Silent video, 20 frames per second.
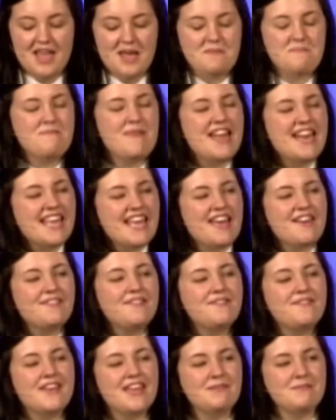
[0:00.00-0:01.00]
Many
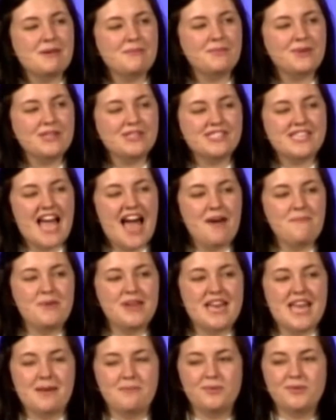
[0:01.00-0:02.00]
FFA members have
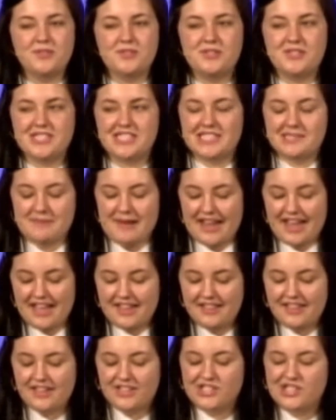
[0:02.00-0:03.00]
been able to
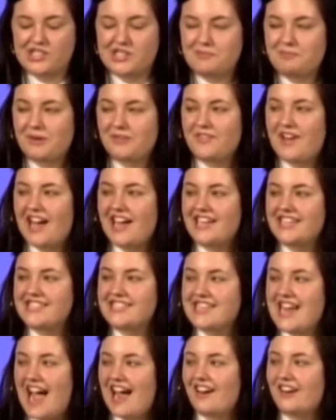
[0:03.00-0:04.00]
expand their supervised
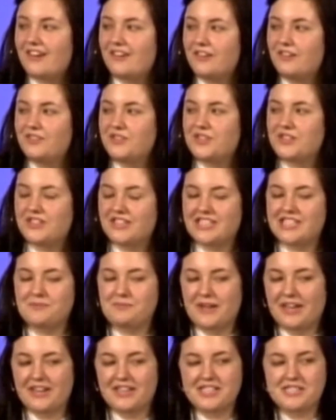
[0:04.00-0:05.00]
agriculture
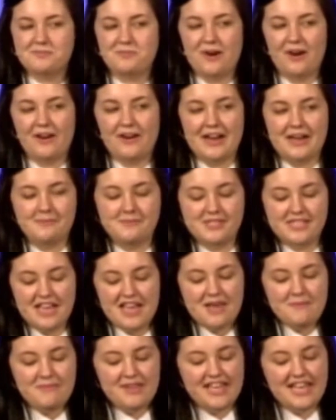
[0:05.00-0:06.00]
experience programs
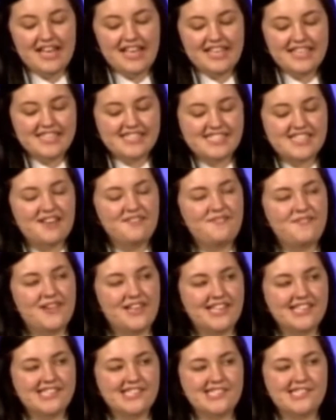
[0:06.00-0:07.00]
because of
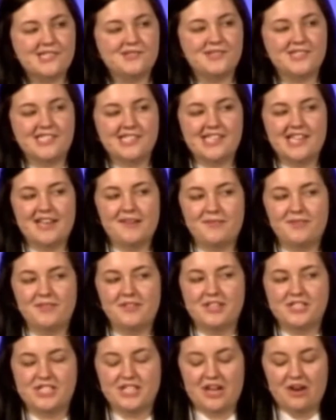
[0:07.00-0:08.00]
funds received through
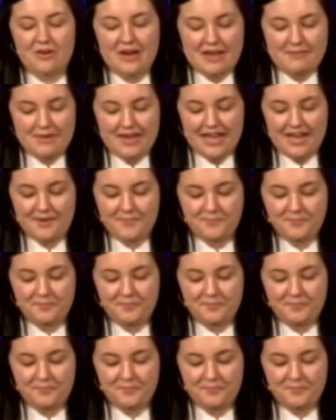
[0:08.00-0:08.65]
the GOAP.